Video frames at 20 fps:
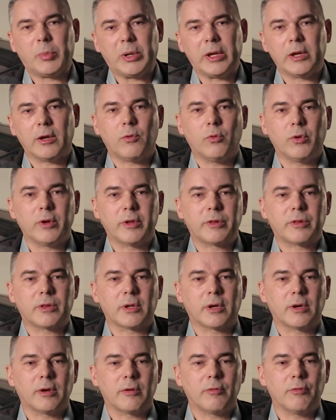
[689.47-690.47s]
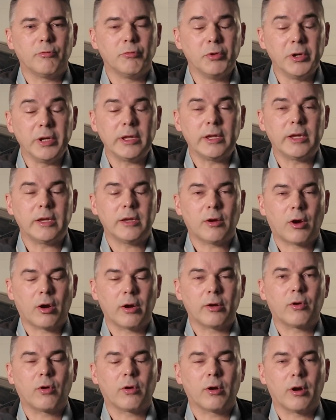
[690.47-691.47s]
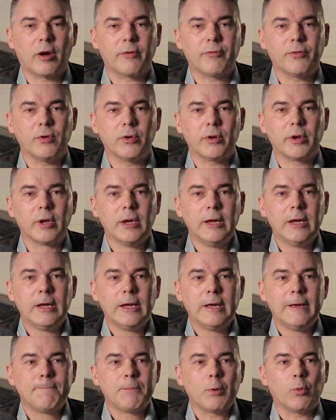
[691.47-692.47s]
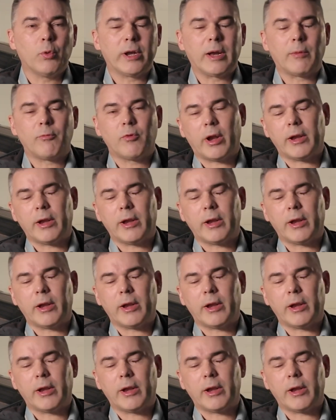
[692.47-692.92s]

bike with really hardcore off-road. When I'm